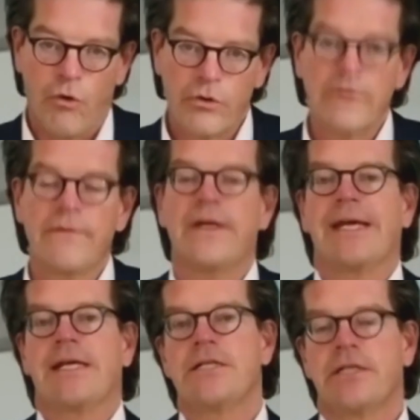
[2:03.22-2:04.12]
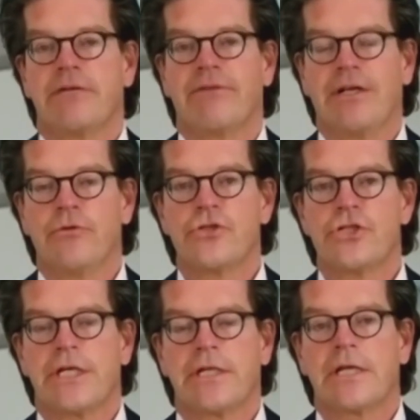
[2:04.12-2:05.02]
along the entire value
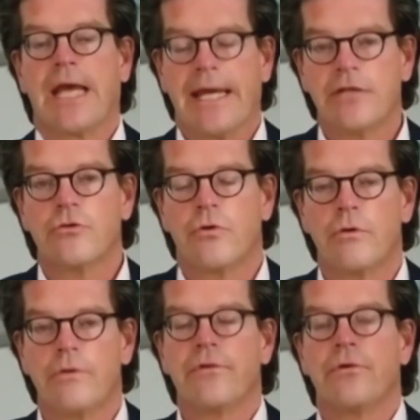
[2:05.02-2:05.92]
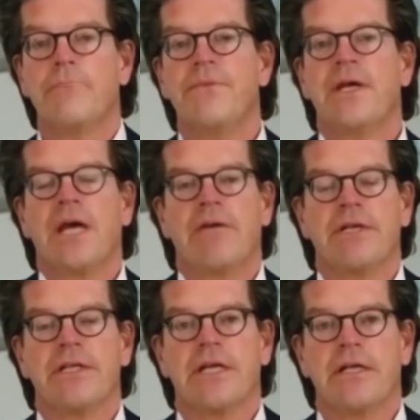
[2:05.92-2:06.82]
chain, and also
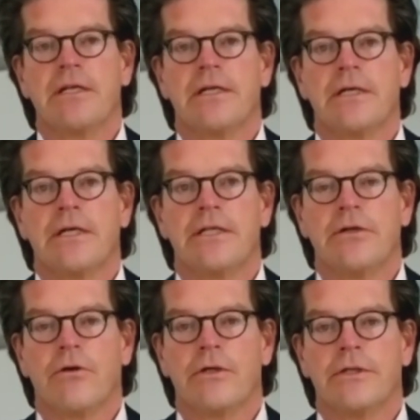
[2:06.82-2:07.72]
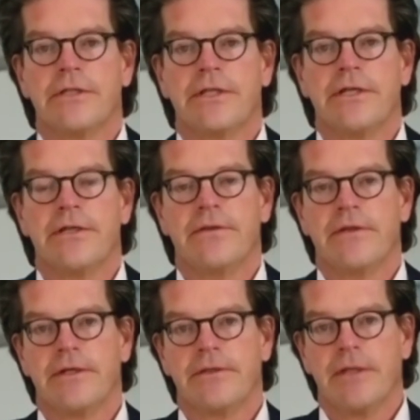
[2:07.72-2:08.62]
having then uh, the, the,
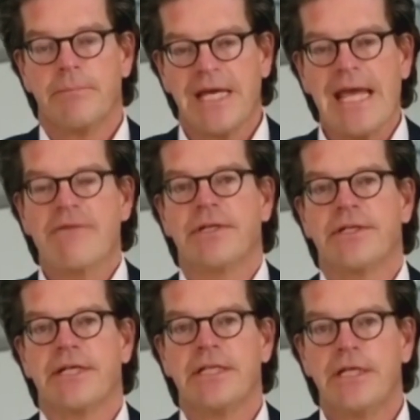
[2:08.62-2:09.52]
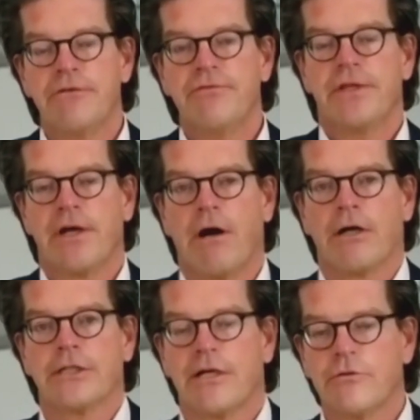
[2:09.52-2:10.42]
the, the, behavior that if there
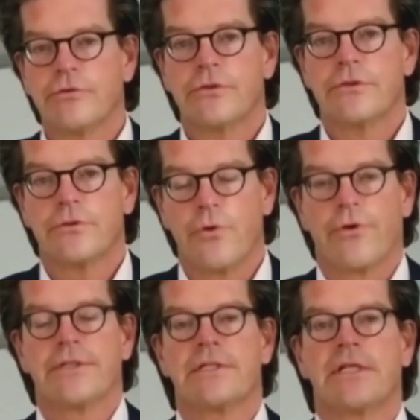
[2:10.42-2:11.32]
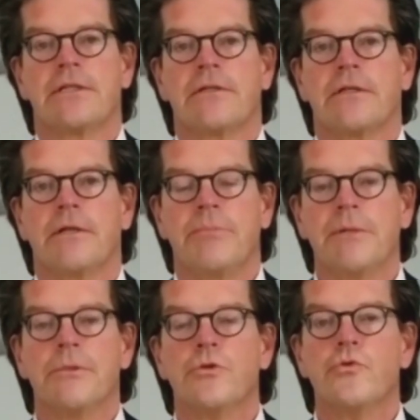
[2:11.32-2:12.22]
are downturns that uh,
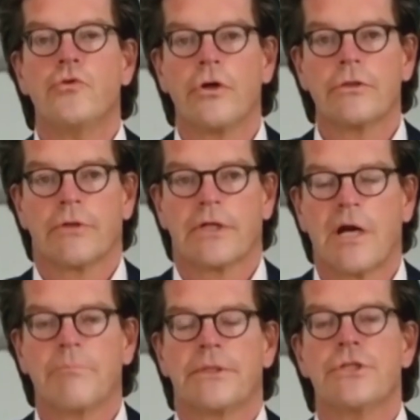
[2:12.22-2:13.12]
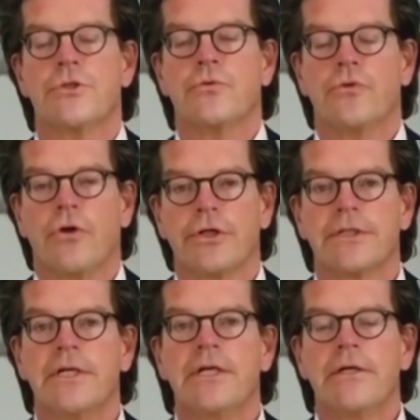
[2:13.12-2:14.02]
people do not or companies do
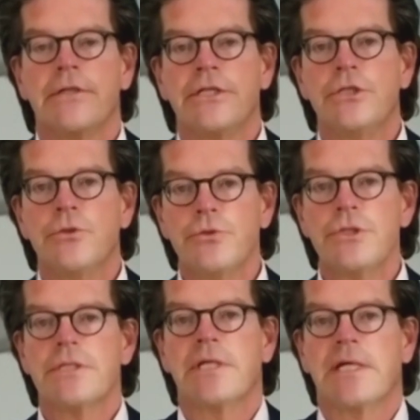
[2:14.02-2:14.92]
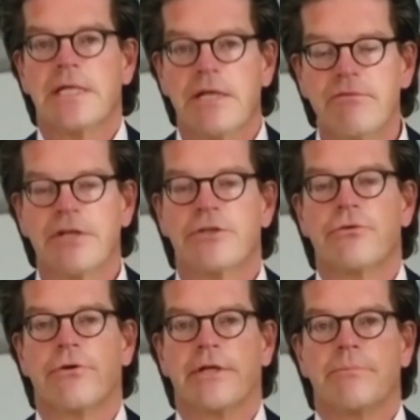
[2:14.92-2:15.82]
not reduce the
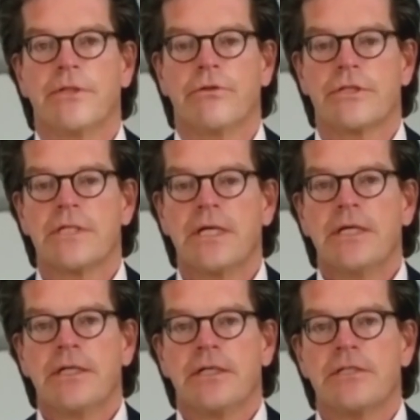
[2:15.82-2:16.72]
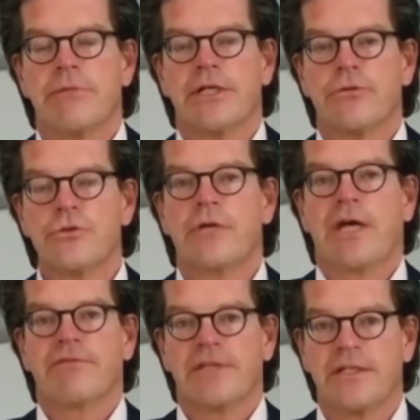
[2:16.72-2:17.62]
inventory because it's very good to
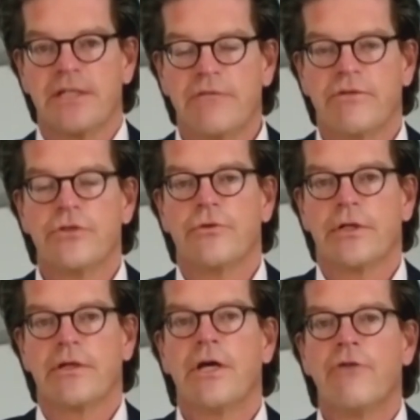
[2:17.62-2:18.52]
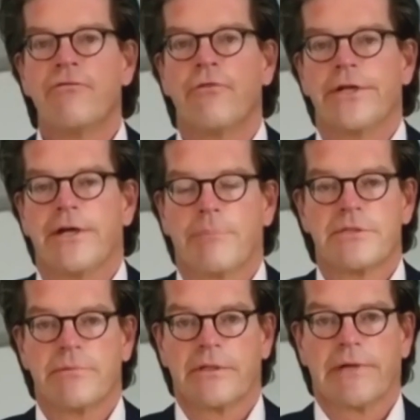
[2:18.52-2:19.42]
have that inventory for the
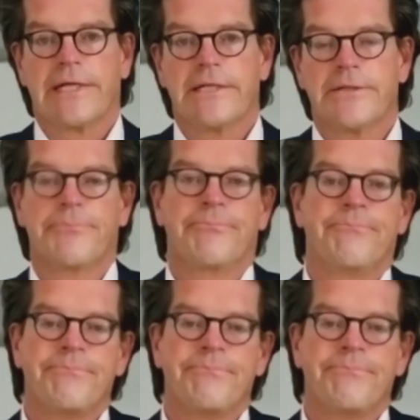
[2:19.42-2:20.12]
upstream ready.